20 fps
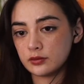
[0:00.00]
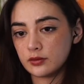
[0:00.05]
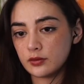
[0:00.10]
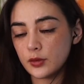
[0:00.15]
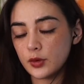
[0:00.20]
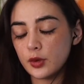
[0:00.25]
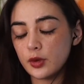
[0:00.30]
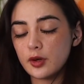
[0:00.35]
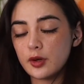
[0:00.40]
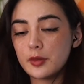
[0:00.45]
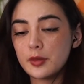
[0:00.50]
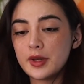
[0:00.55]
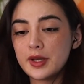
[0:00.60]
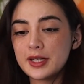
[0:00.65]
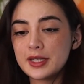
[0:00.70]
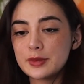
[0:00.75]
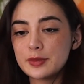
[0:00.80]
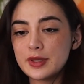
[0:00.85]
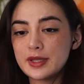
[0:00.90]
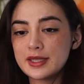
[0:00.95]
Oh,
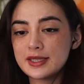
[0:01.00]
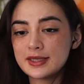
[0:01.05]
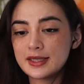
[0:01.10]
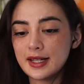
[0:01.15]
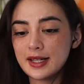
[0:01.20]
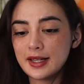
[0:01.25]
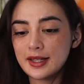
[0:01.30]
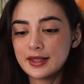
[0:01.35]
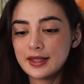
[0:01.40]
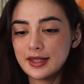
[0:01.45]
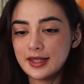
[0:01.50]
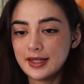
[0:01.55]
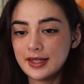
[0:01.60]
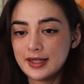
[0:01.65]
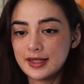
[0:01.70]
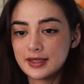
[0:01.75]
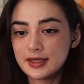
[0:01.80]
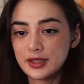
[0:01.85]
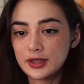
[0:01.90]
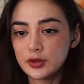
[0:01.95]
makes me sad that he
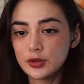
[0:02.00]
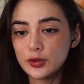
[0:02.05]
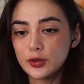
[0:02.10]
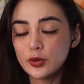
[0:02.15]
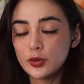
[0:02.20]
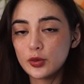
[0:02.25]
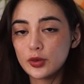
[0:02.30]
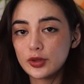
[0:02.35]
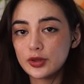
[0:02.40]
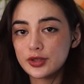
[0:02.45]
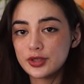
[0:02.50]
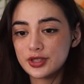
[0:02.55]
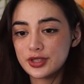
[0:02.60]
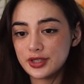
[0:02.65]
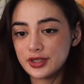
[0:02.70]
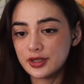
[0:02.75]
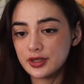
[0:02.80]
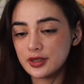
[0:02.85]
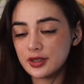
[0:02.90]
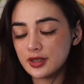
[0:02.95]
is like no one
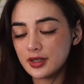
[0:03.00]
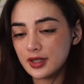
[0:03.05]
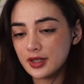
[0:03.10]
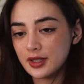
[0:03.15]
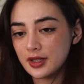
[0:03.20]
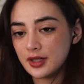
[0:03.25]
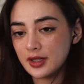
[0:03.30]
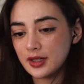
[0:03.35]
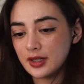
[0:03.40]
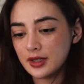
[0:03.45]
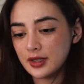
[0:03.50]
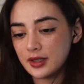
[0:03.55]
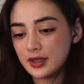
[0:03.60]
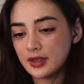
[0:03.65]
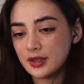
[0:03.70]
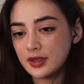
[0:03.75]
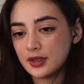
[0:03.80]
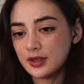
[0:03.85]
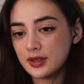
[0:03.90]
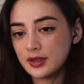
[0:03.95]
to
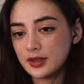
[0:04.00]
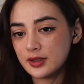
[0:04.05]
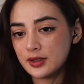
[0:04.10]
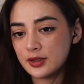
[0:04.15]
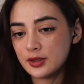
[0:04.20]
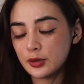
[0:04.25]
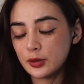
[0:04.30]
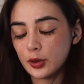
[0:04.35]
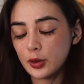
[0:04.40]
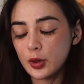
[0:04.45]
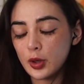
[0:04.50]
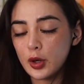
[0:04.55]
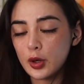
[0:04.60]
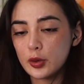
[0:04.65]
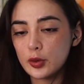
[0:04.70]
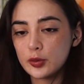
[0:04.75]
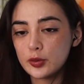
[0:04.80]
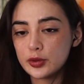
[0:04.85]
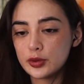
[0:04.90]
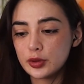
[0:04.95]
to go
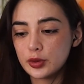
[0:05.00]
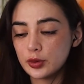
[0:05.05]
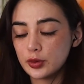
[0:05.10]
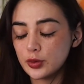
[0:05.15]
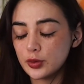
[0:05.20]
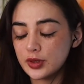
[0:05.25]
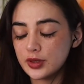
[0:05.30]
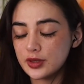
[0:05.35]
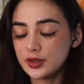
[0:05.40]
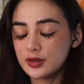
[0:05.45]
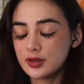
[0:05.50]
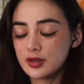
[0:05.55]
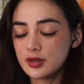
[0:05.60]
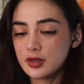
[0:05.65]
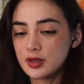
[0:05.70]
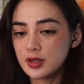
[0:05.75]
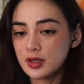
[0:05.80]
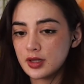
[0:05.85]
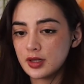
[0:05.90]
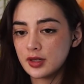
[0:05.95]
home to and
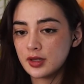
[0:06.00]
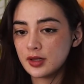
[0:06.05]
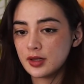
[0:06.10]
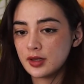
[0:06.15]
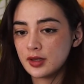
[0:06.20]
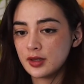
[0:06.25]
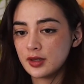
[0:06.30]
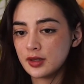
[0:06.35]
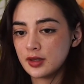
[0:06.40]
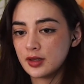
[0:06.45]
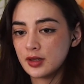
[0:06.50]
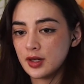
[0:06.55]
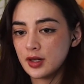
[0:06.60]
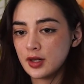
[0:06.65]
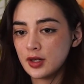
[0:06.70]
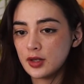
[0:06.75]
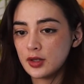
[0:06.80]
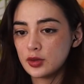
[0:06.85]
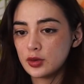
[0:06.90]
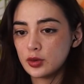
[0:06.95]

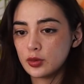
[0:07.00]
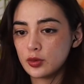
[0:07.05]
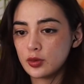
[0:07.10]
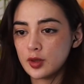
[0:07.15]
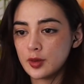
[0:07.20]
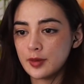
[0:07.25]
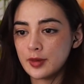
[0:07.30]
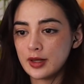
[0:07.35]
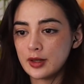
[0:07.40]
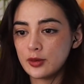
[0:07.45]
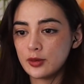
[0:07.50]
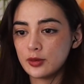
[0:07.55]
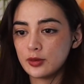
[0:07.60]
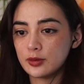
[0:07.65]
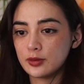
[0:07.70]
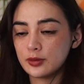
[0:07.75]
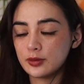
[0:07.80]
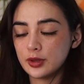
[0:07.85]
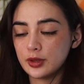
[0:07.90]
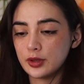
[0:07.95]
talk about,
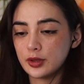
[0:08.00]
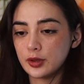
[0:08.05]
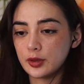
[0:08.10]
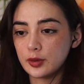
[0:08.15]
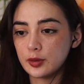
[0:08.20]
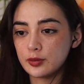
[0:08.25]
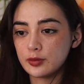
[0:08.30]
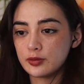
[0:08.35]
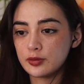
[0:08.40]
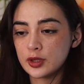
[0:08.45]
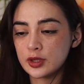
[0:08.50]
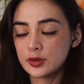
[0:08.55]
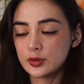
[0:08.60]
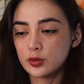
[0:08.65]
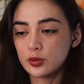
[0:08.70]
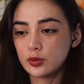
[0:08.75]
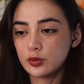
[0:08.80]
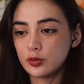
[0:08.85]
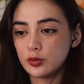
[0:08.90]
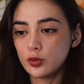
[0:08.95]
you know, just
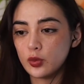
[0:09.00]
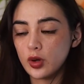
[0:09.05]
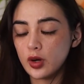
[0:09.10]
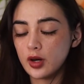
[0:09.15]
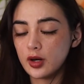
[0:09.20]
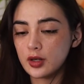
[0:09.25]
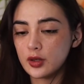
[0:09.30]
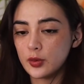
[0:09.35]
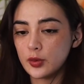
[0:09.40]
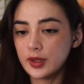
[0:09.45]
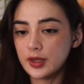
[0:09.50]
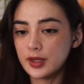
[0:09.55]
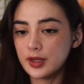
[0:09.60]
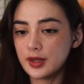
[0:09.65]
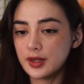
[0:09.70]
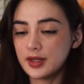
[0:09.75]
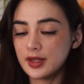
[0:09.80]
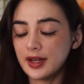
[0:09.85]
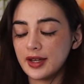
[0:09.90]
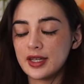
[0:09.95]
work with
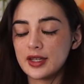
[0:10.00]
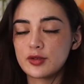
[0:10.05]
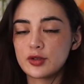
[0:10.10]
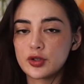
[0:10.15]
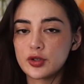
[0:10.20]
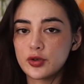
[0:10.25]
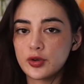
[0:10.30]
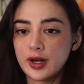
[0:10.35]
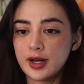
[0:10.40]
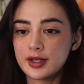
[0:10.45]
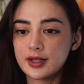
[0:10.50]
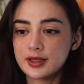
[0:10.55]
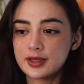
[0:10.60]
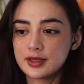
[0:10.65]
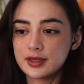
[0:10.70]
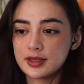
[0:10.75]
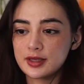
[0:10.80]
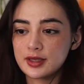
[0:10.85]
and that he regrets.